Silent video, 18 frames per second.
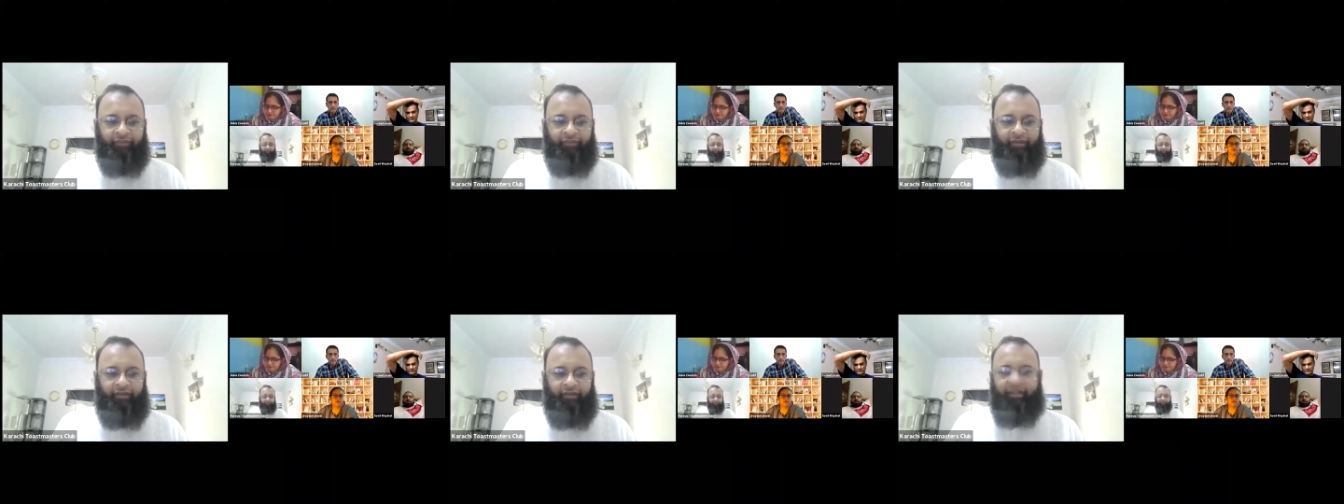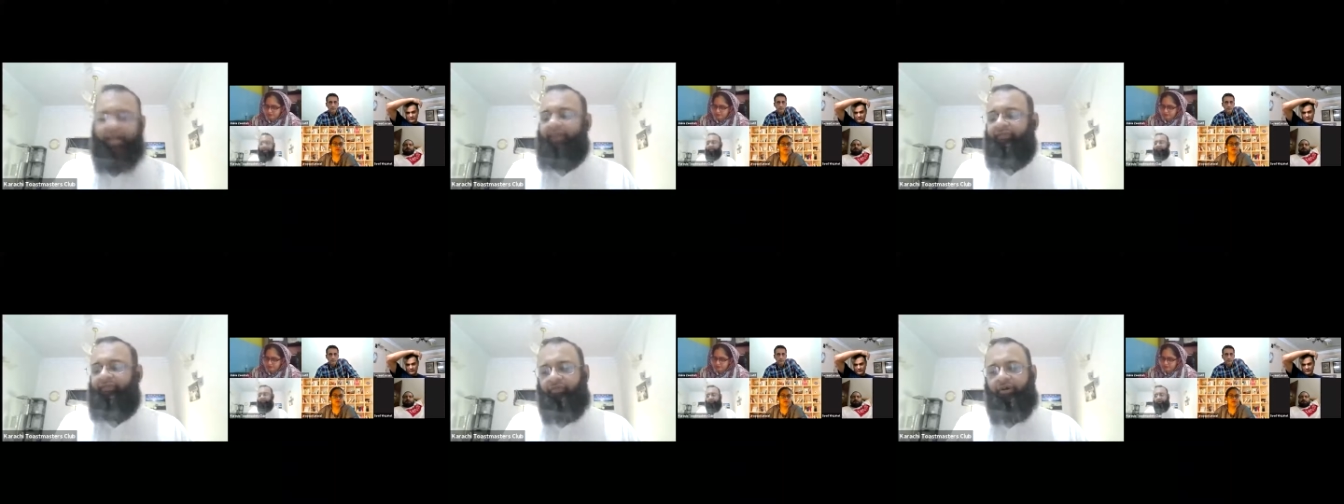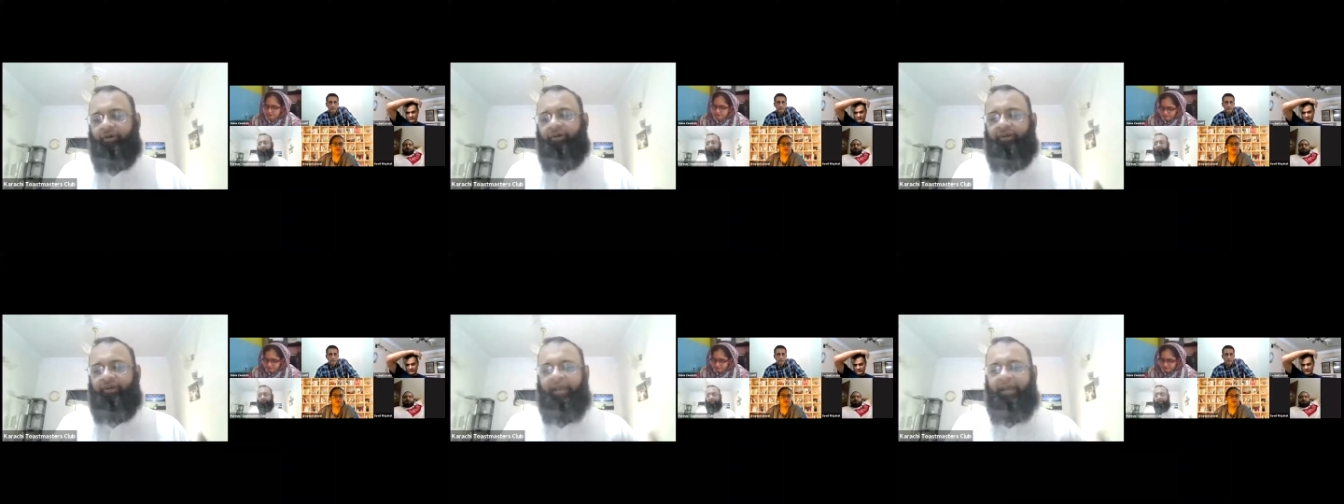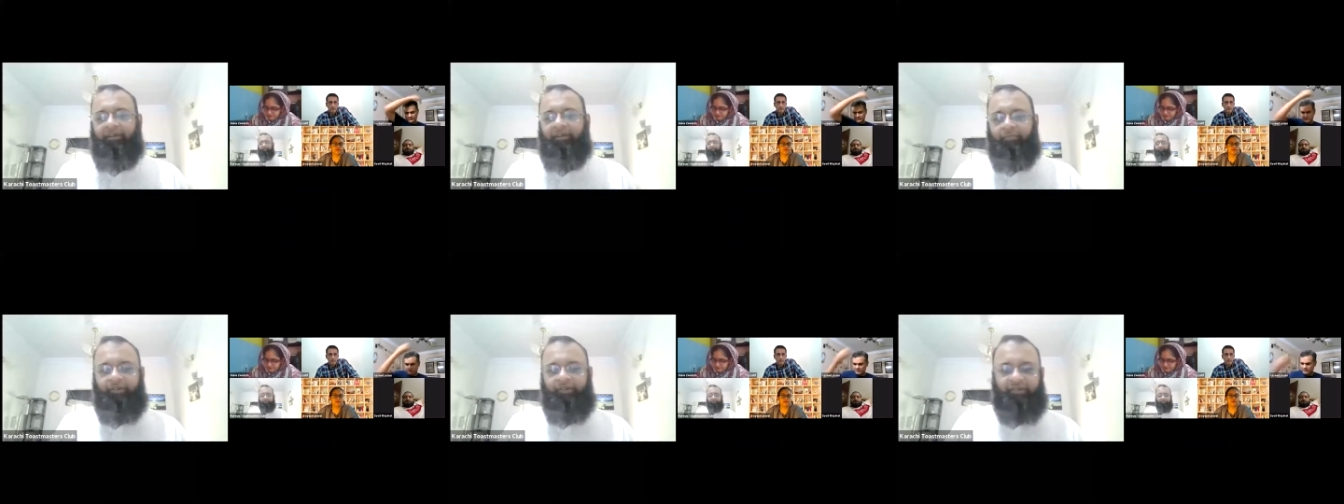lifelong
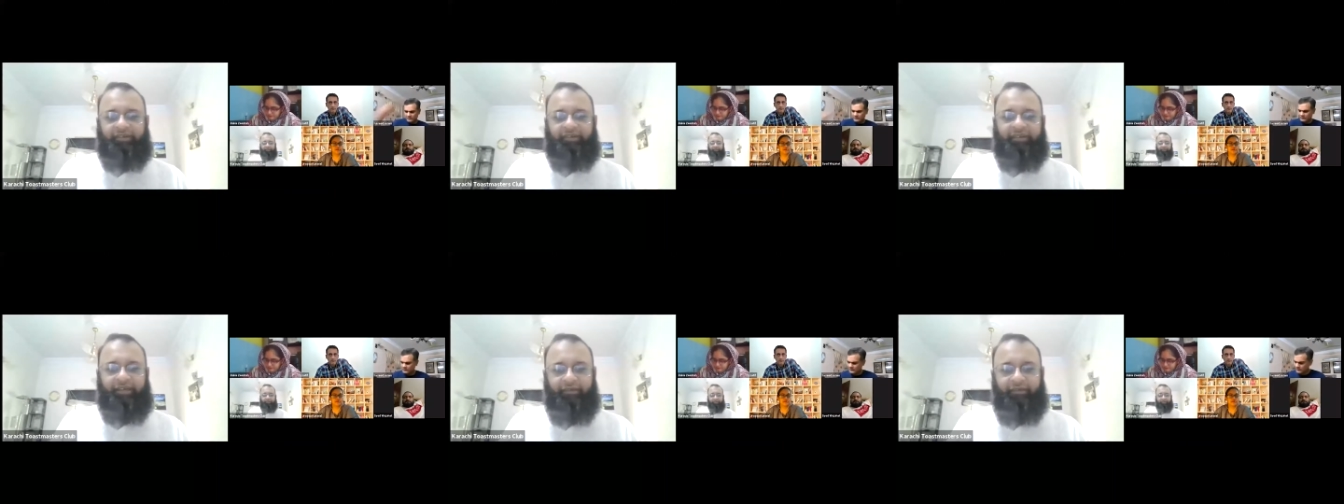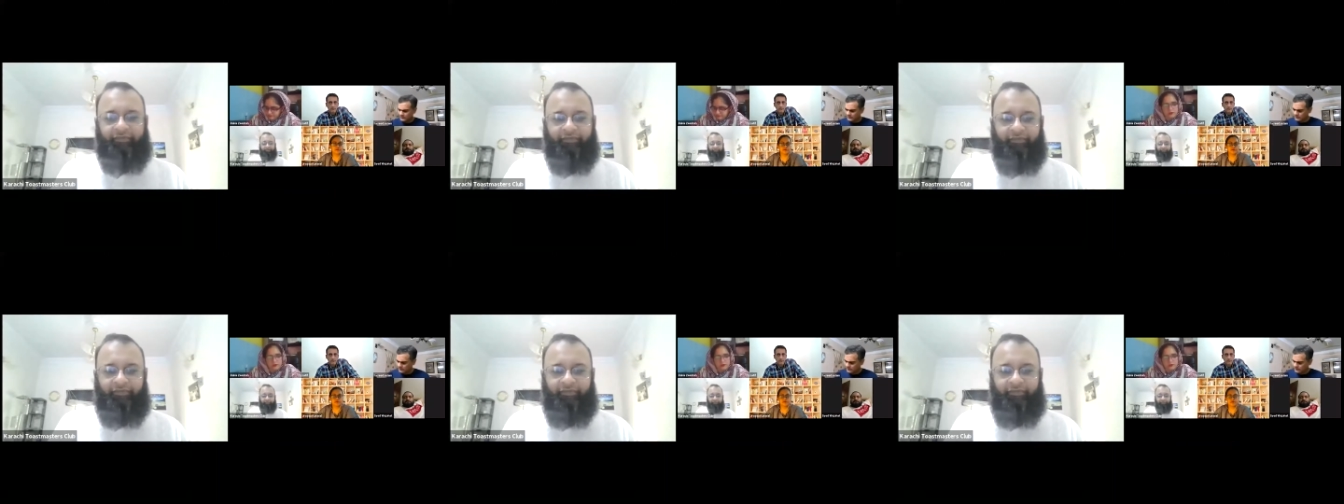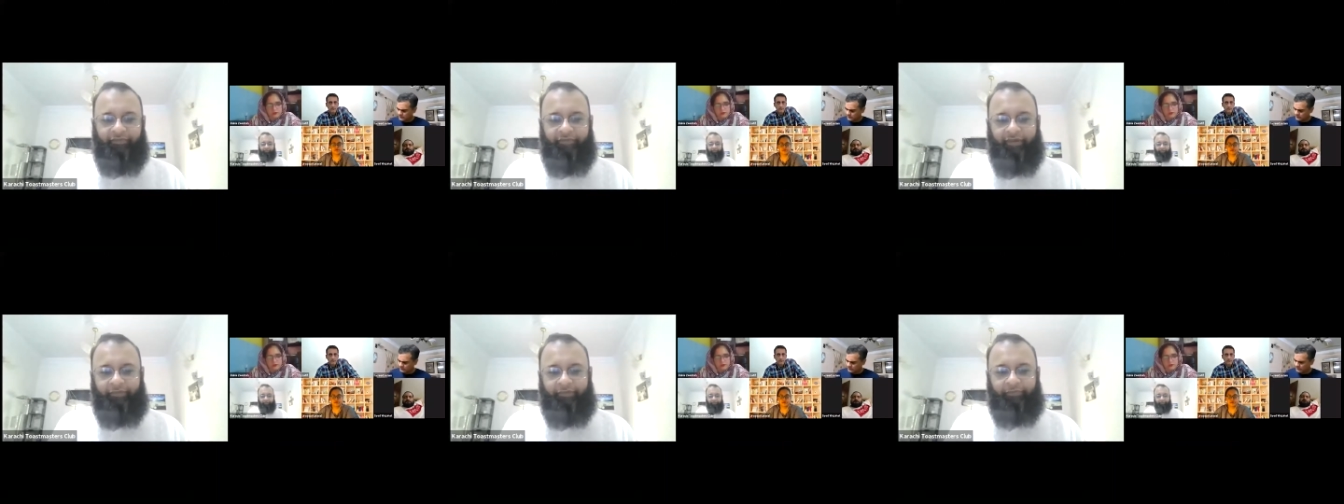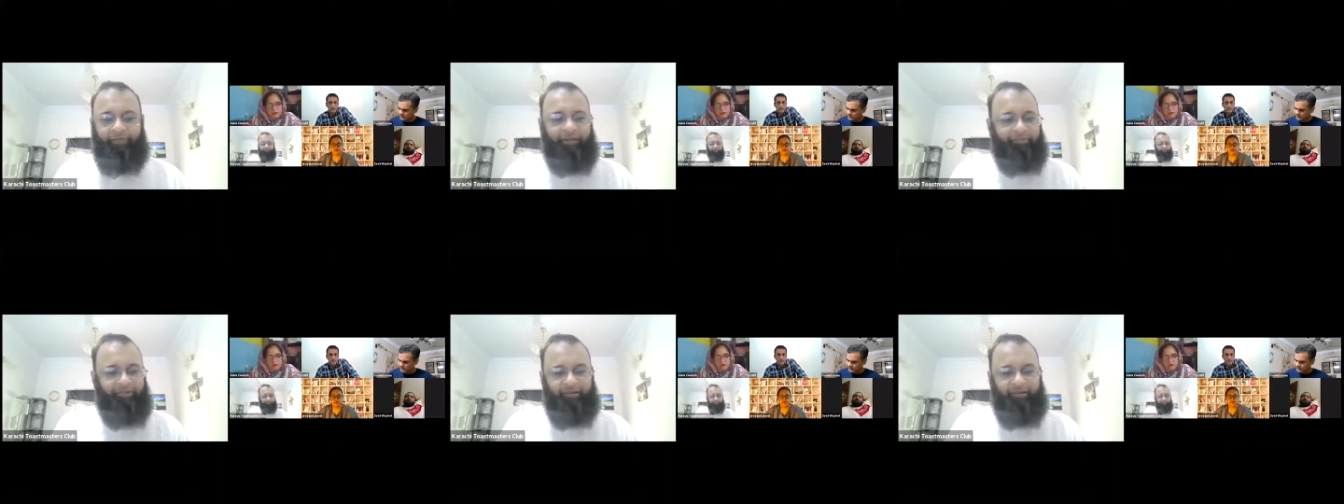animosity with
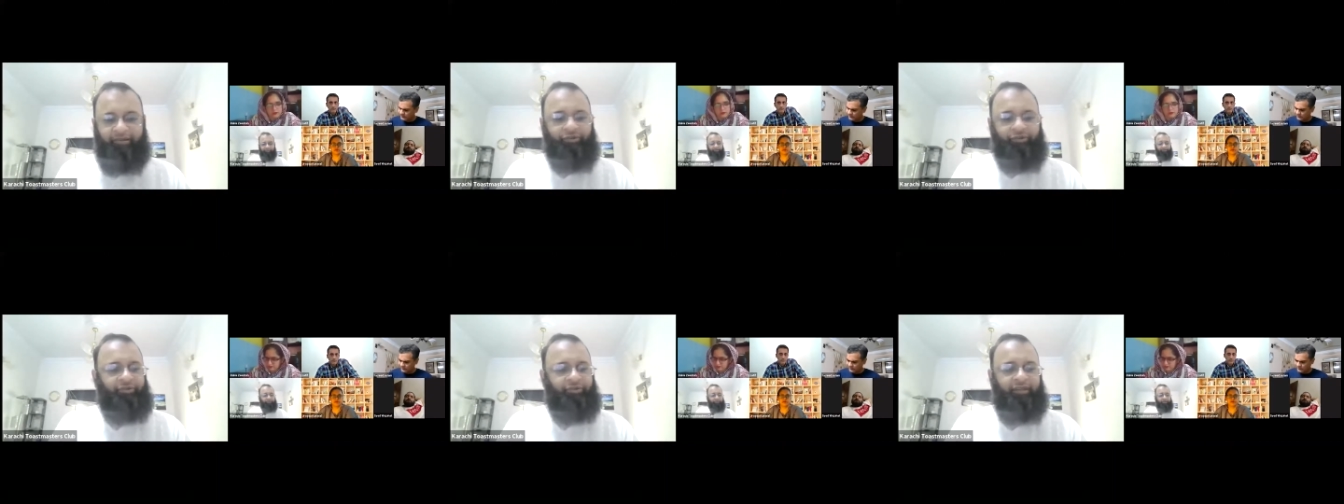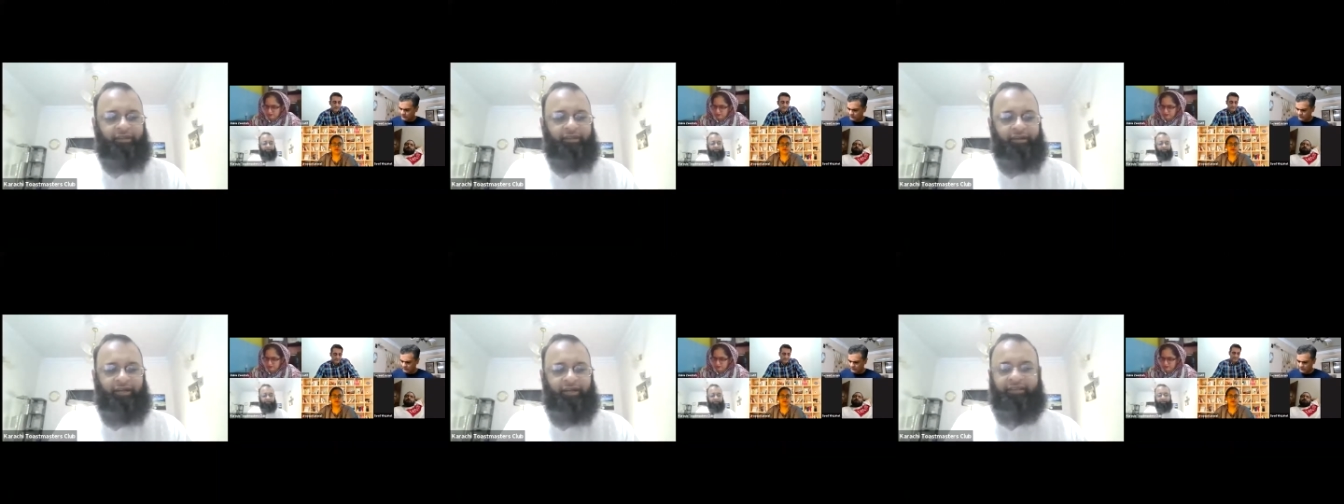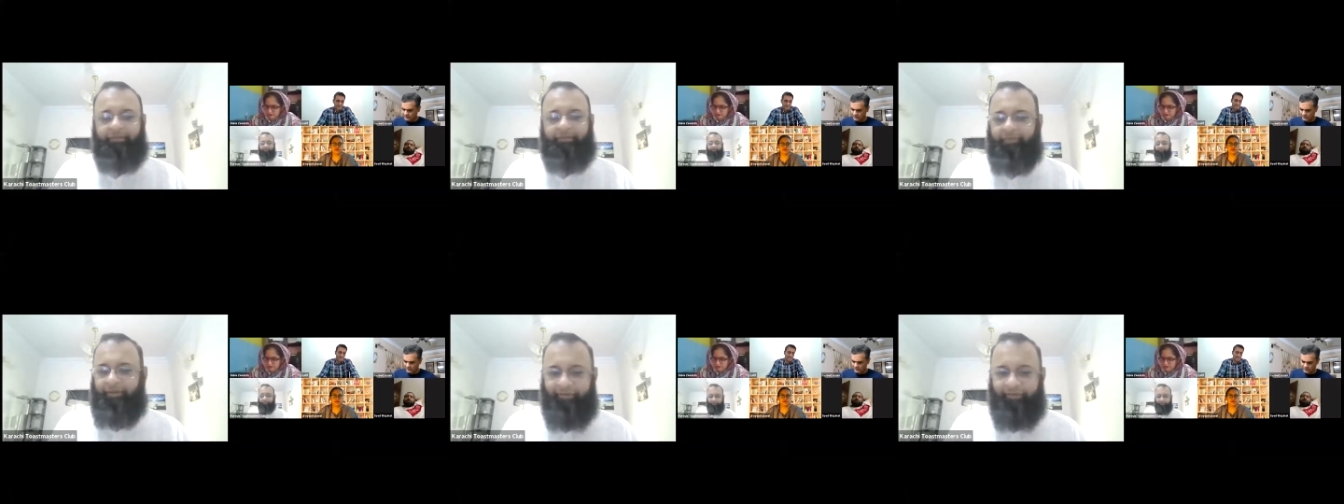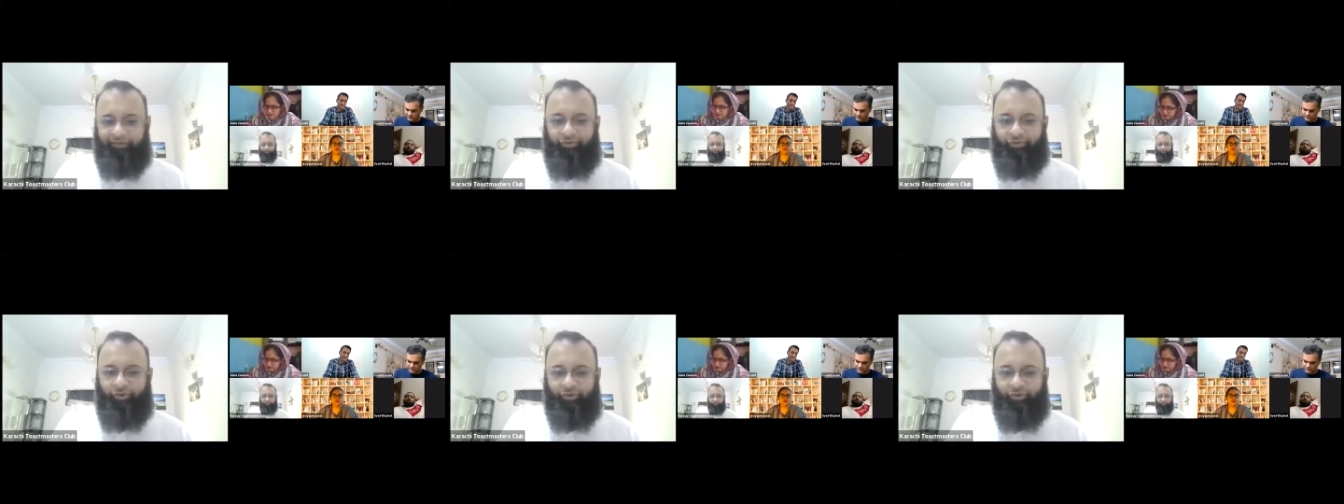people using other
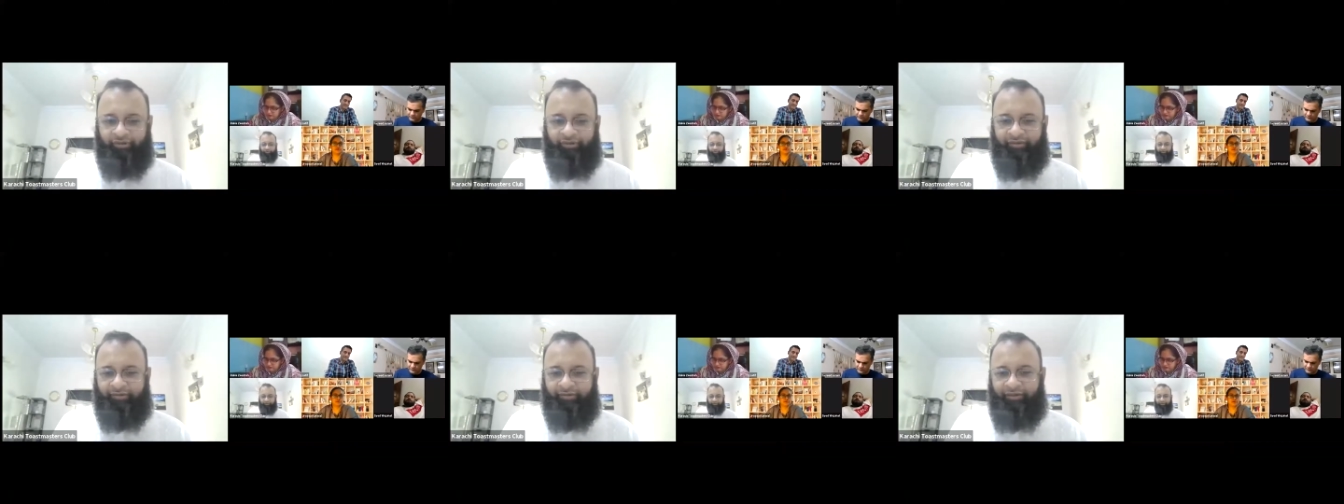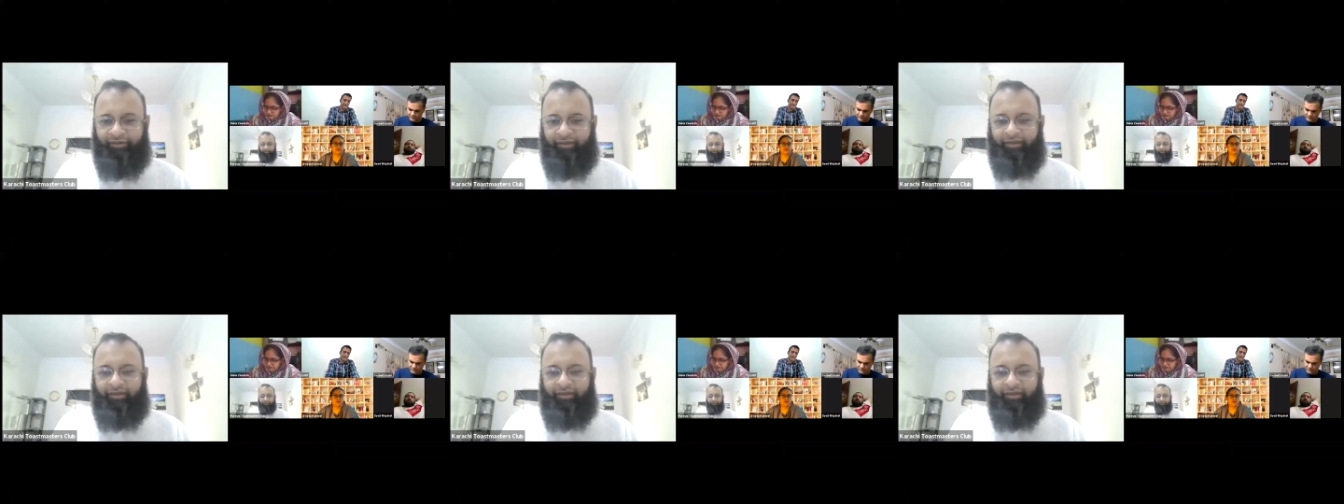people's quotes.